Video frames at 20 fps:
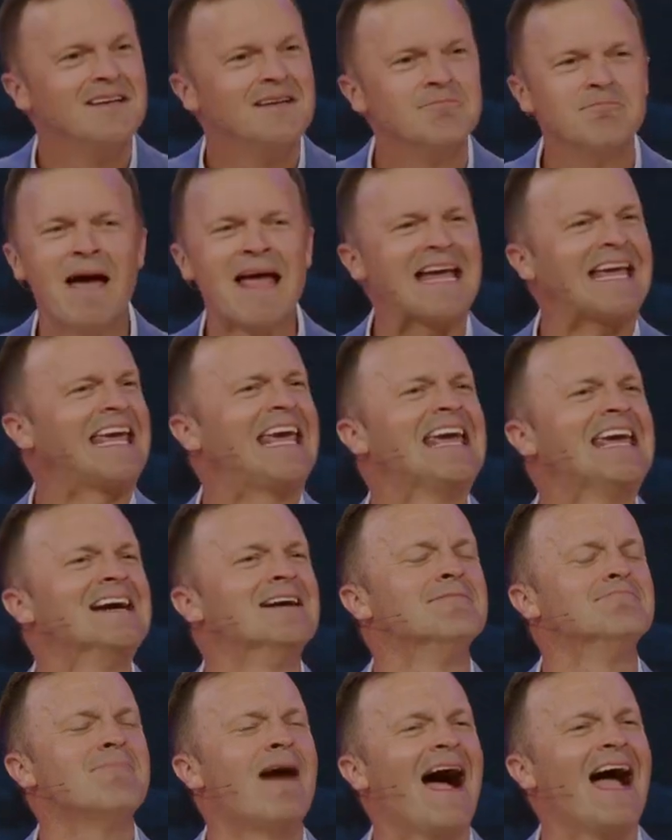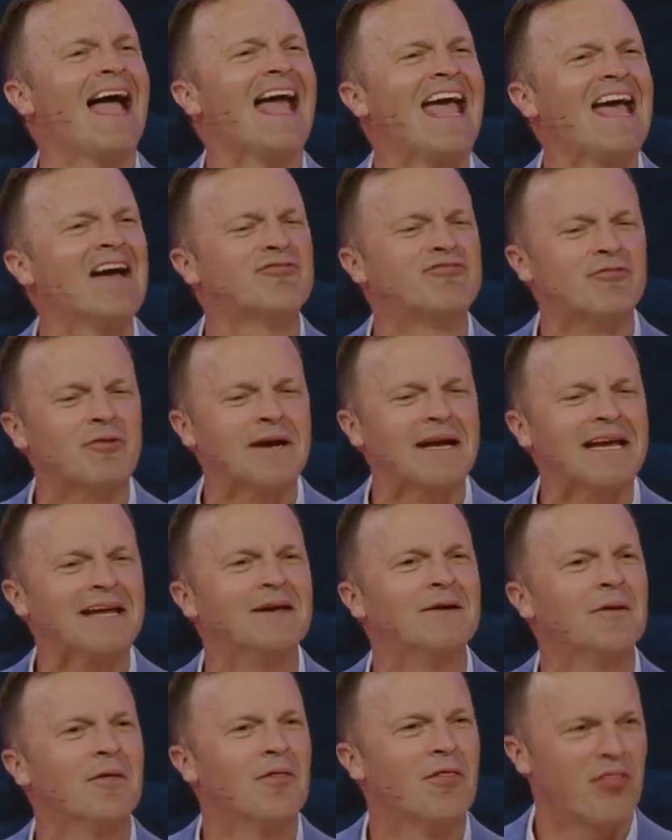Make him my
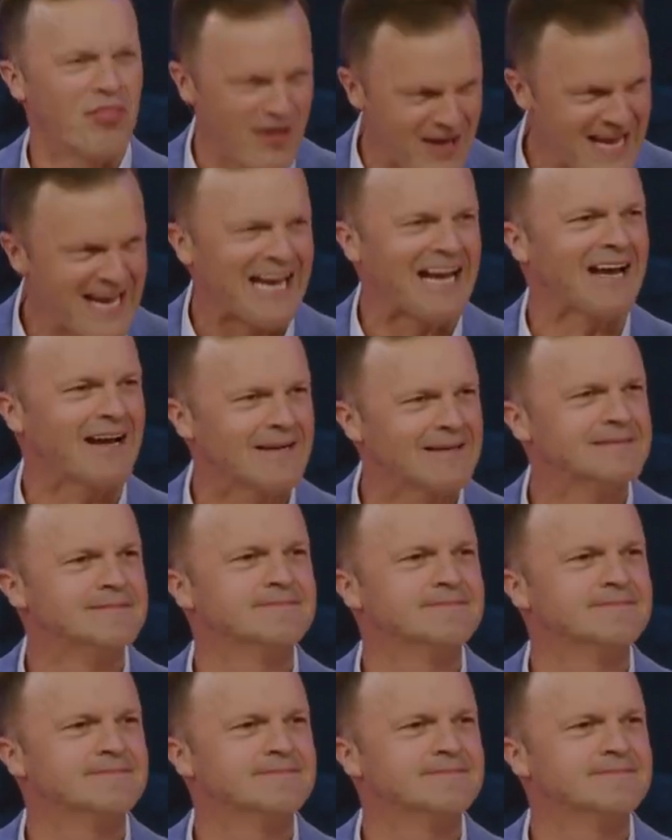everything.